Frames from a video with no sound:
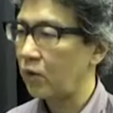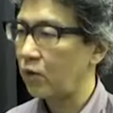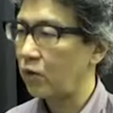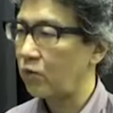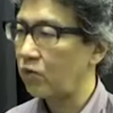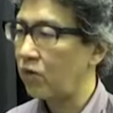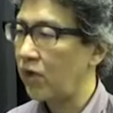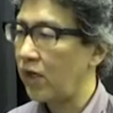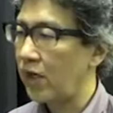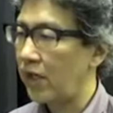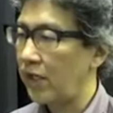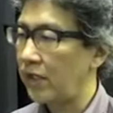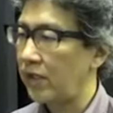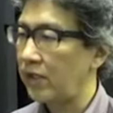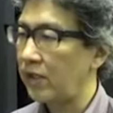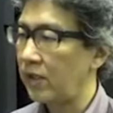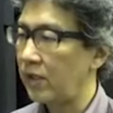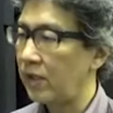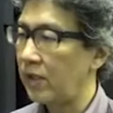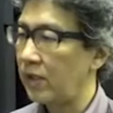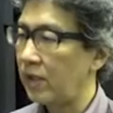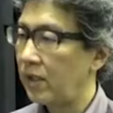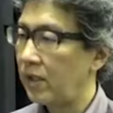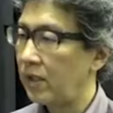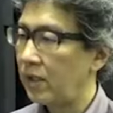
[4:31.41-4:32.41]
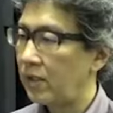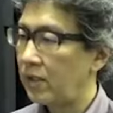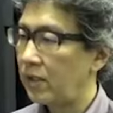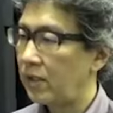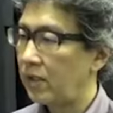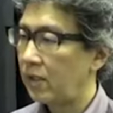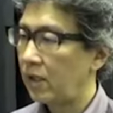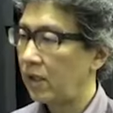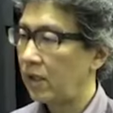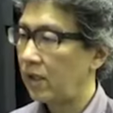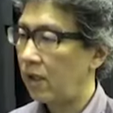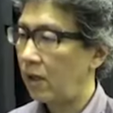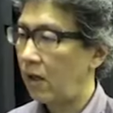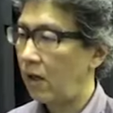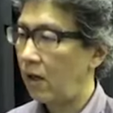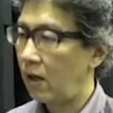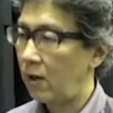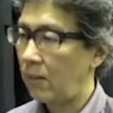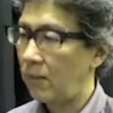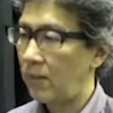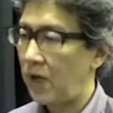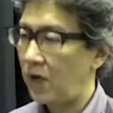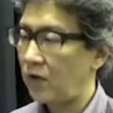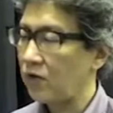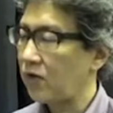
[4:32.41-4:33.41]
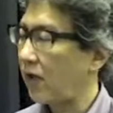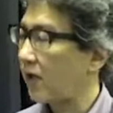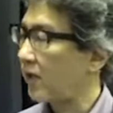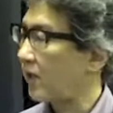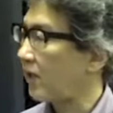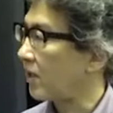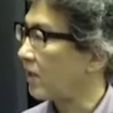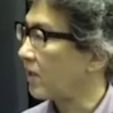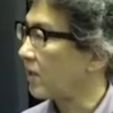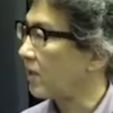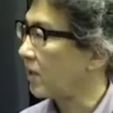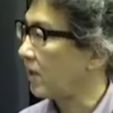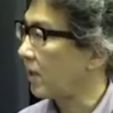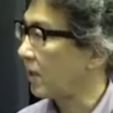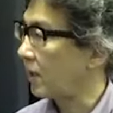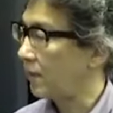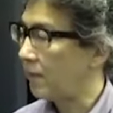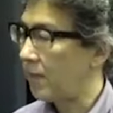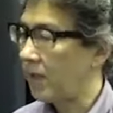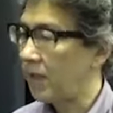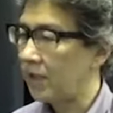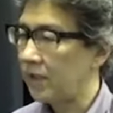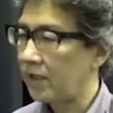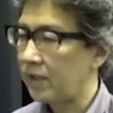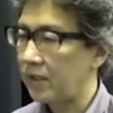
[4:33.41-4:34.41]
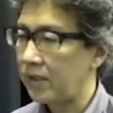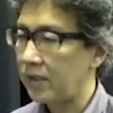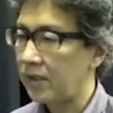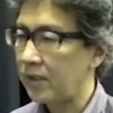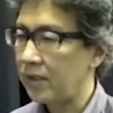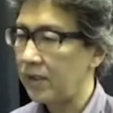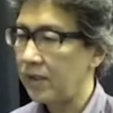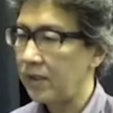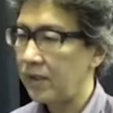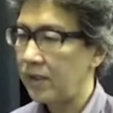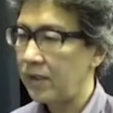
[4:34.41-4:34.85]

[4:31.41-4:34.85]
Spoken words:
to train our multitasking ability.